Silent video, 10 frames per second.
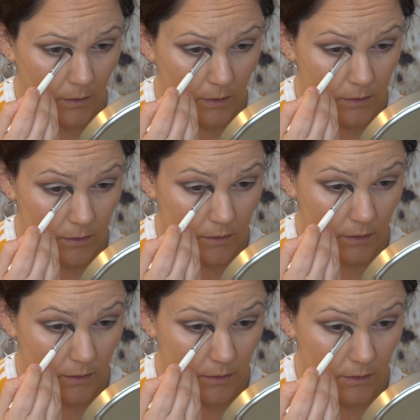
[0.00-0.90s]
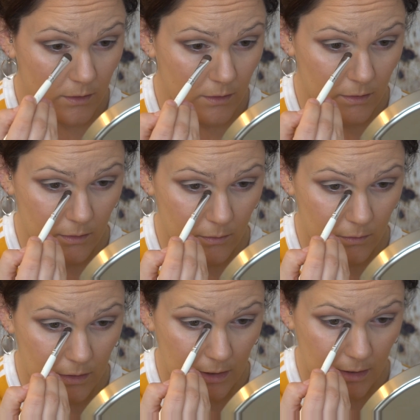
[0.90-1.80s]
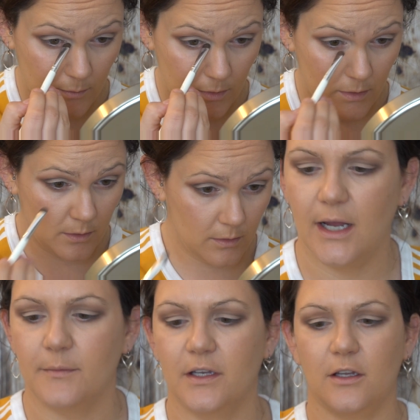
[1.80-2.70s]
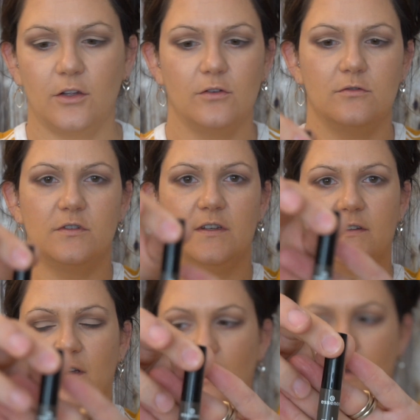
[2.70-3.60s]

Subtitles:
And just a little dab. I'm gonna use this